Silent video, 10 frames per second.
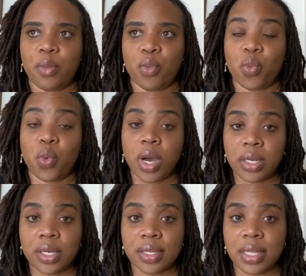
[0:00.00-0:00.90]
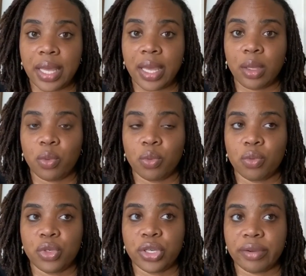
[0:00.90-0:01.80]
One good thing
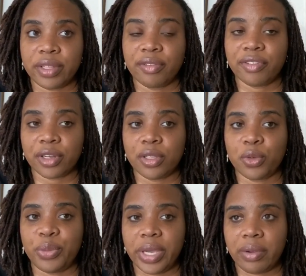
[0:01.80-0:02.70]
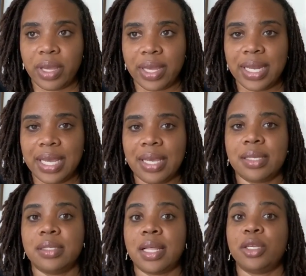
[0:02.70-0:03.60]
during the furlough period
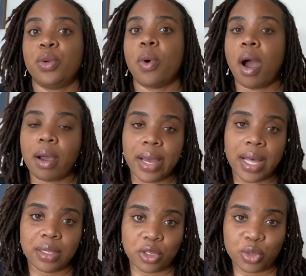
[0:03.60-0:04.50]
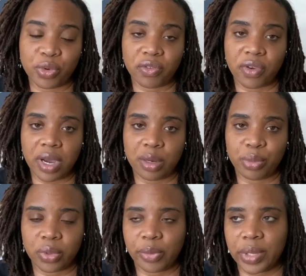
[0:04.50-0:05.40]
is that you are eligible for
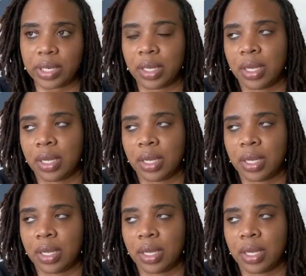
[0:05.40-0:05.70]
unemployment.